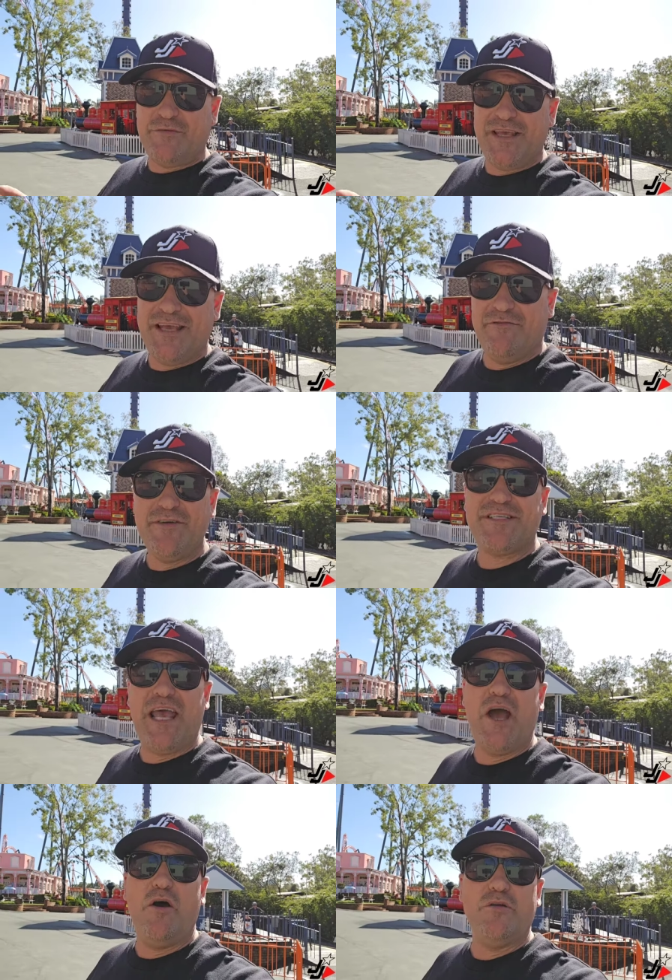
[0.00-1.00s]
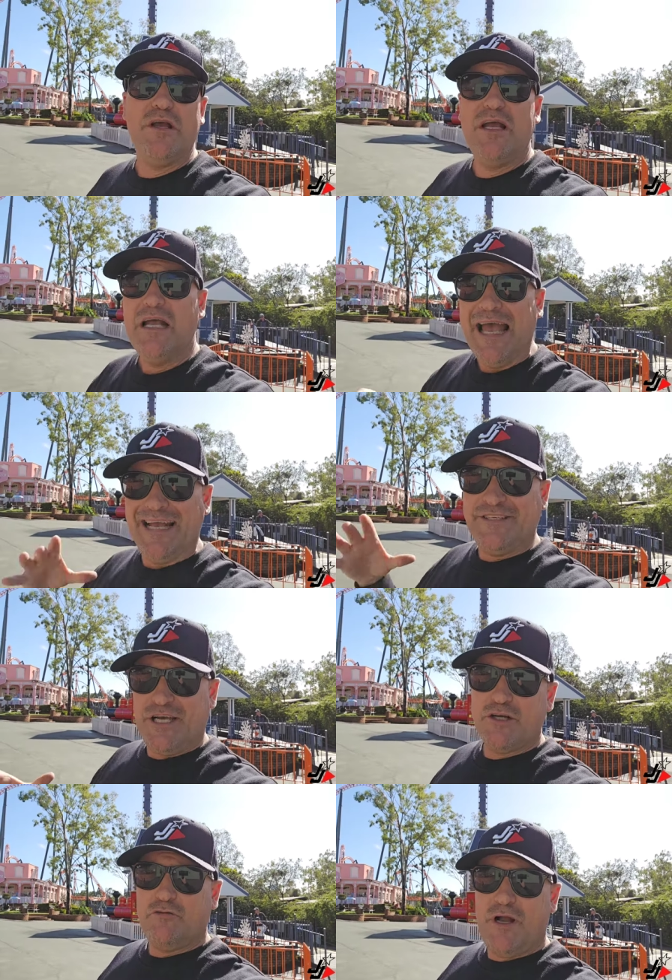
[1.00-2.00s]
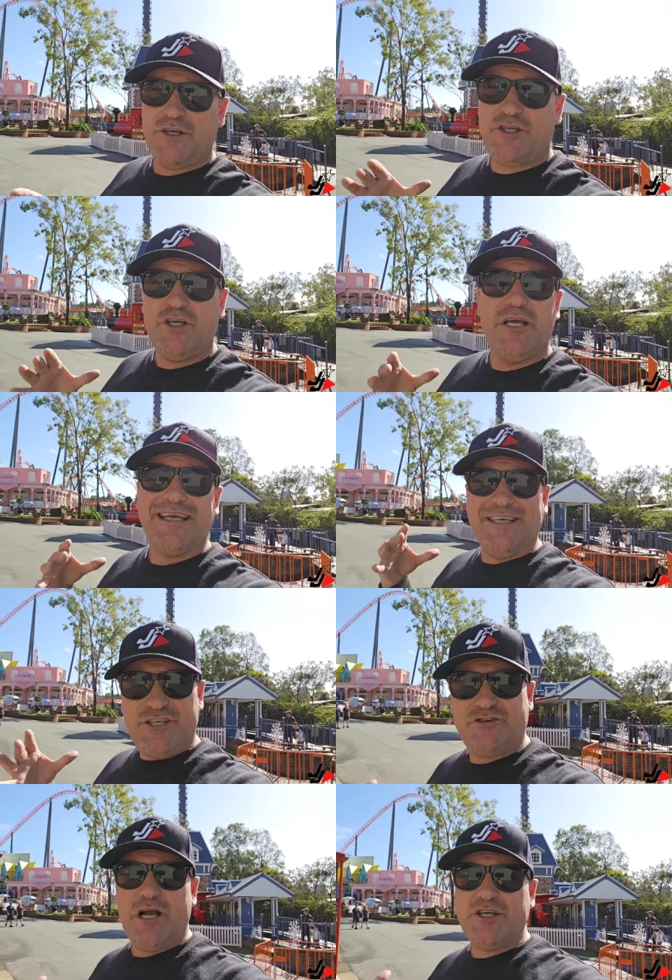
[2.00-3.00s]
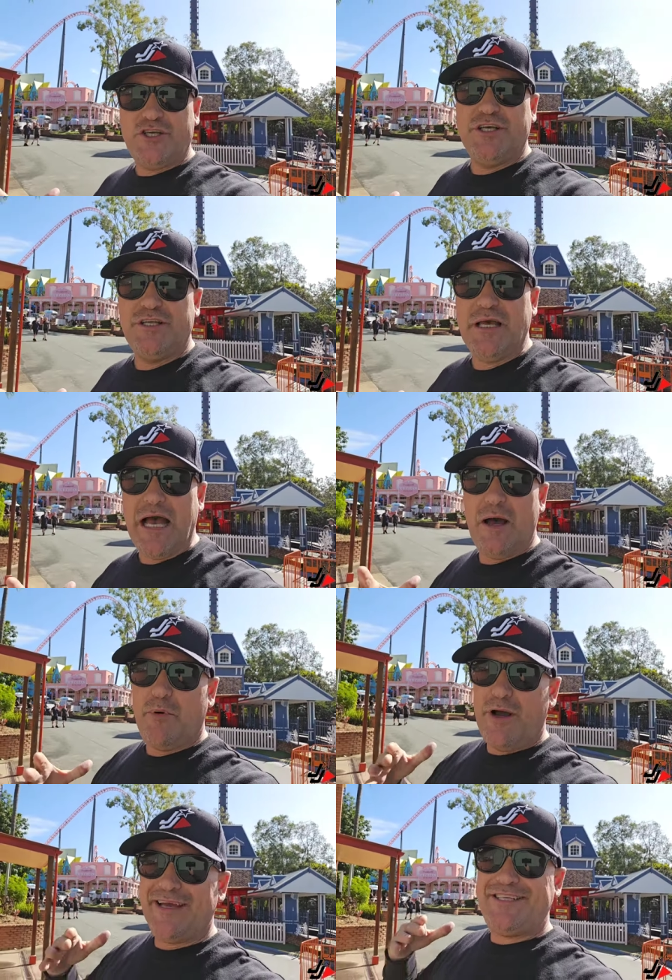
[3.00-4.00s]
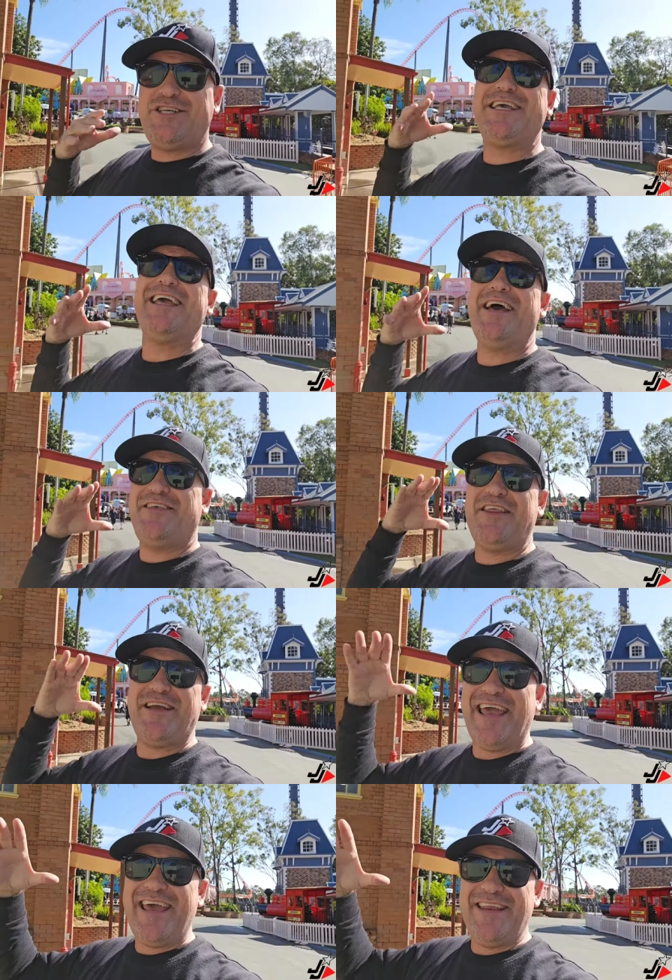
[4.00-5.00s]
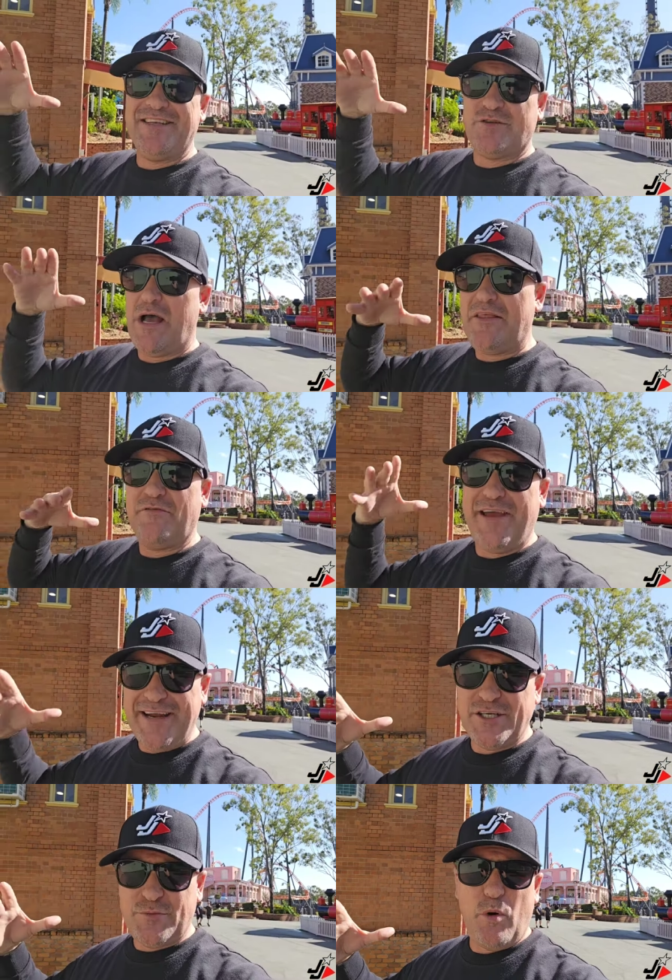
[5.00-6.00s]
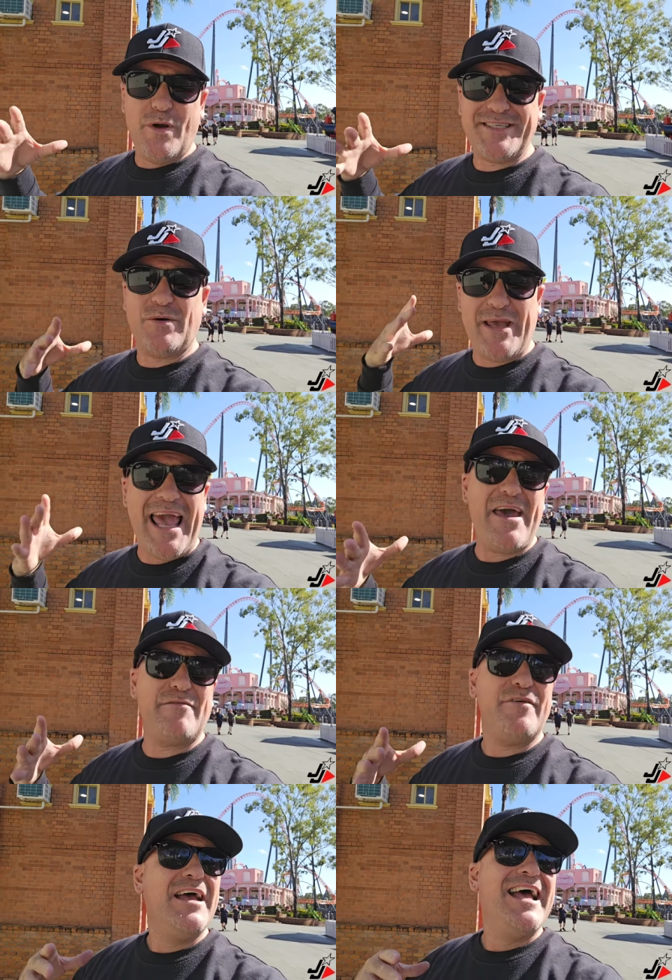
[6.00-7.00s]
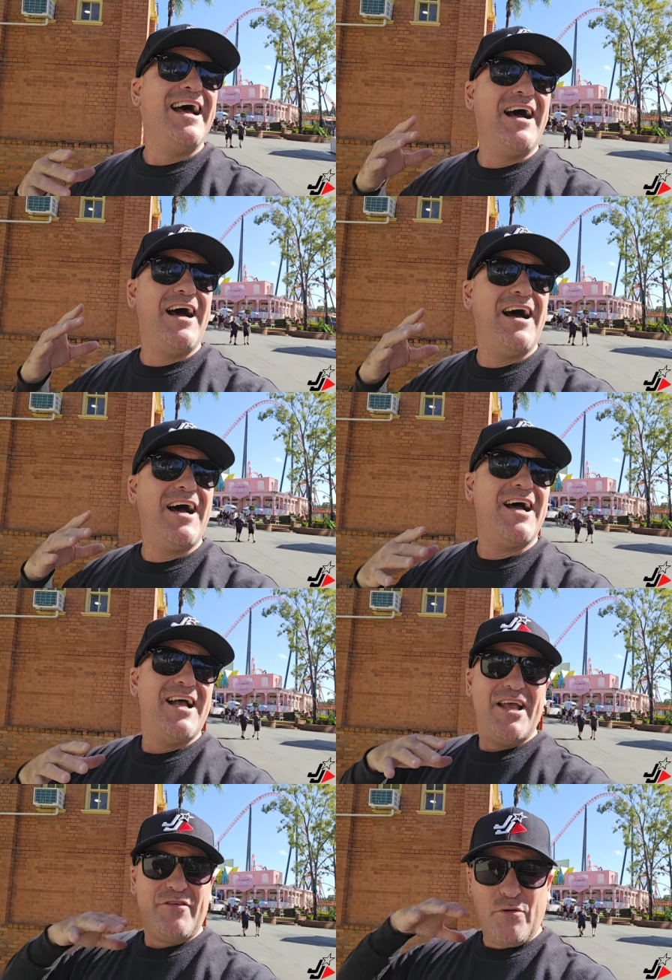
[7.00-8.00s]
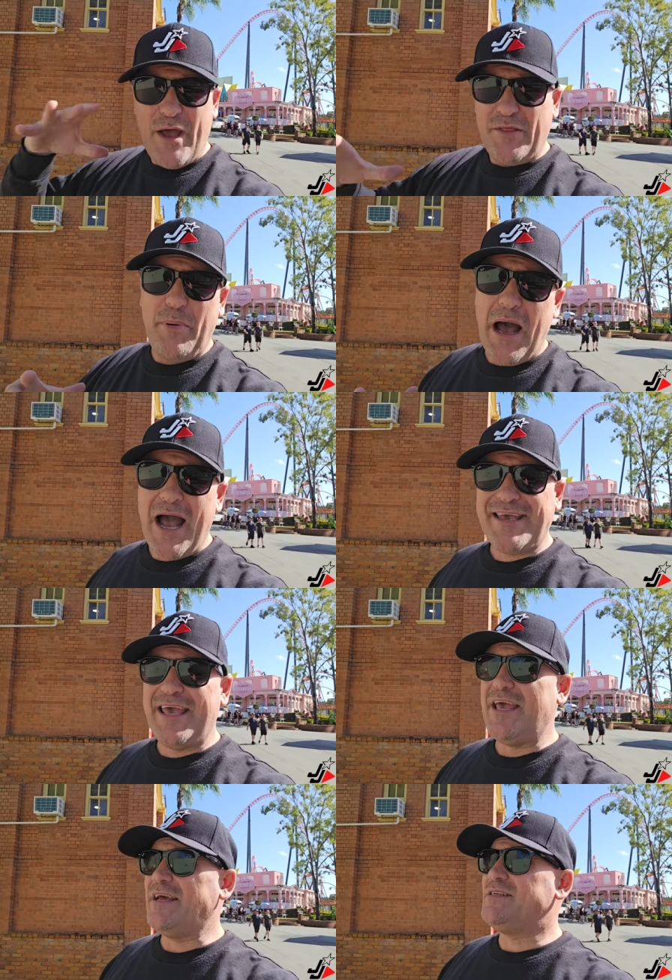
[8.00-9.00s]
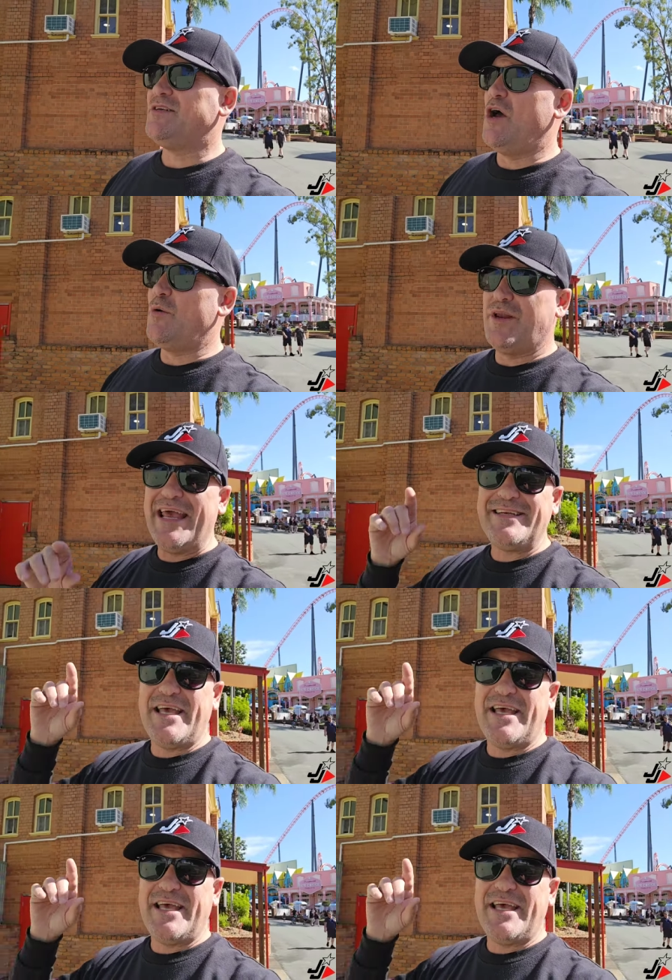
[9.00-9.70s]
the Rivertown and Jungle Rush construction by checking out the other ends or other vantage points that we have throughout the park here. So we're going to head